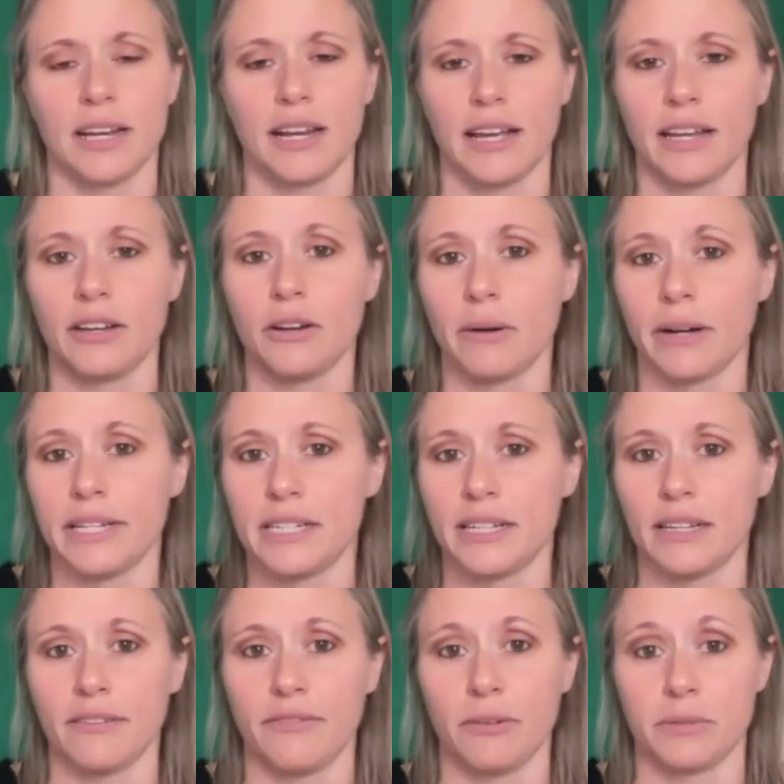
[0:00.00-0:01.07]
I had no
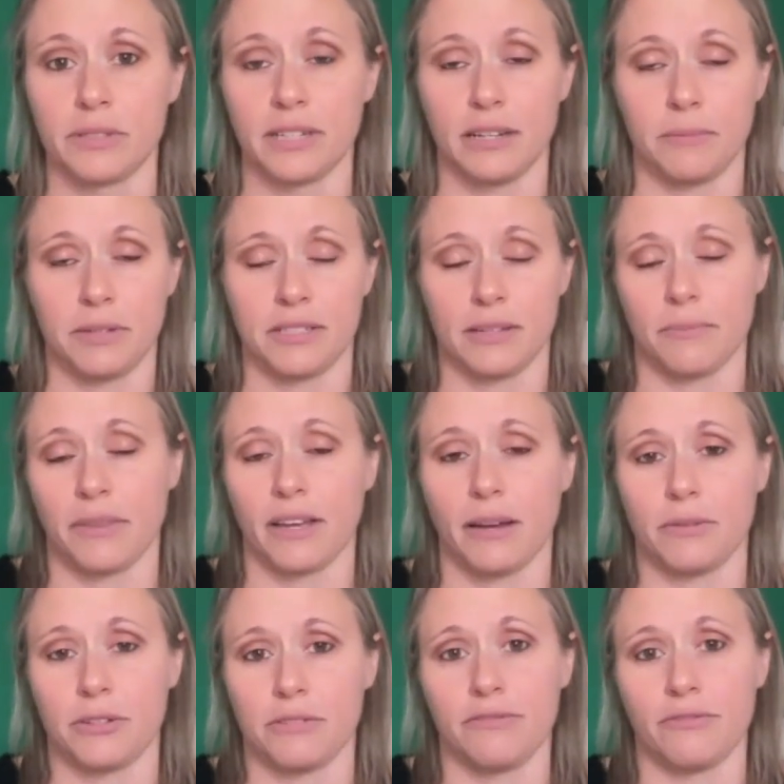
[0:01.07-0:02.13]
idea if it was going to be something I
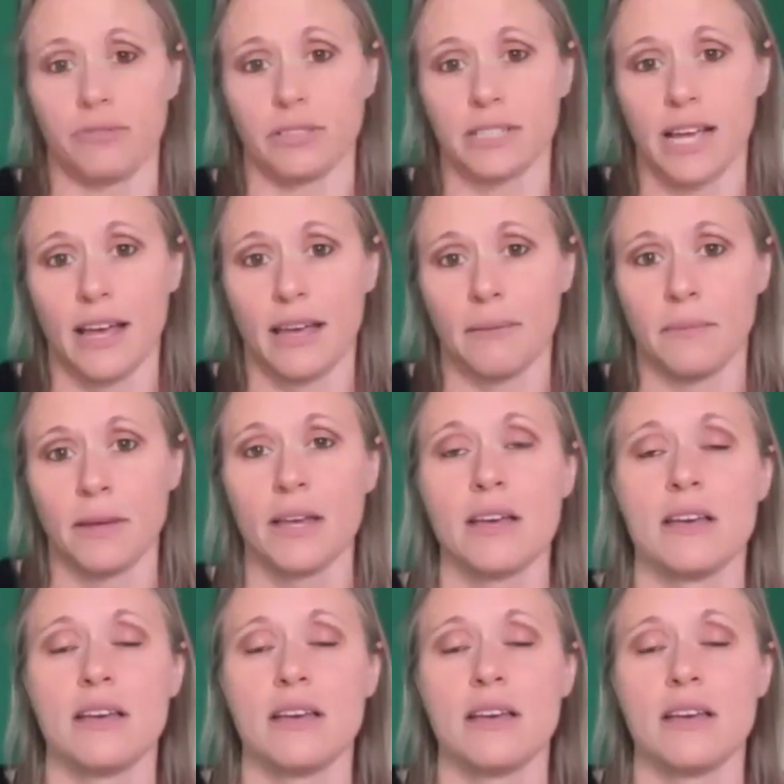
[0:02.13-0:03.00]
would do full time,